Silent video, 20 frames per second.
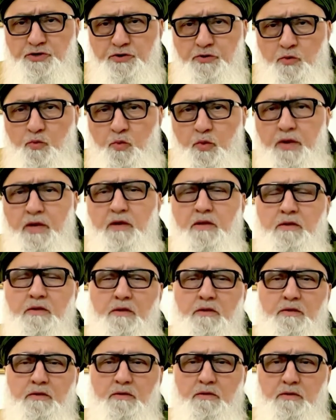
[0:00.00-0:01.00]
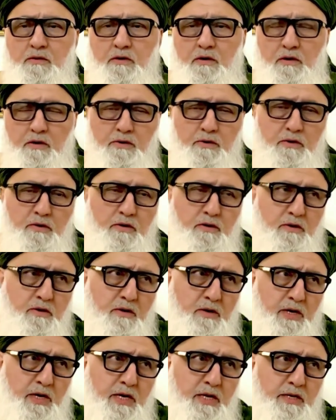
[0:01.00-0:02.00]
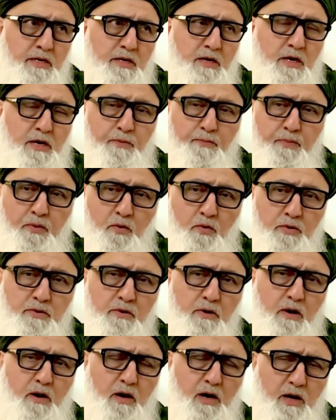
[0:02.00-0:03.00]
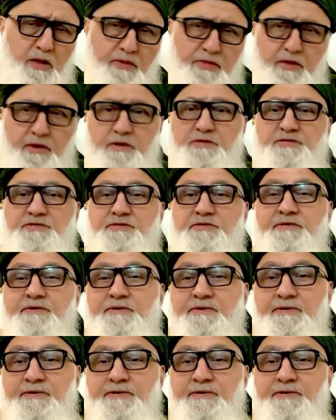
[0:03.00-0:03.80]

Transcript: will on and upon others,